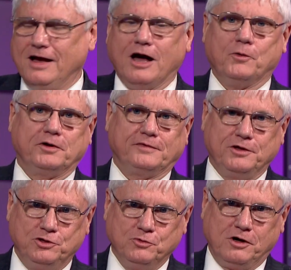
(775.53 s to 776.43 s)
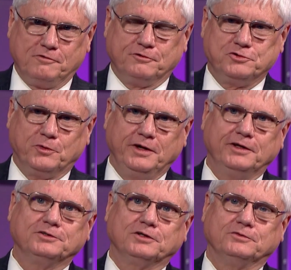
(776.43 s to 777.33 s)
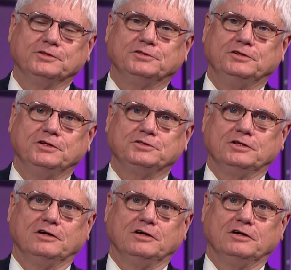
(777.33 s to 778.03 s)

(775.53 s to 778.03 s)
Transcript: I want to thank you all for joining us on this edition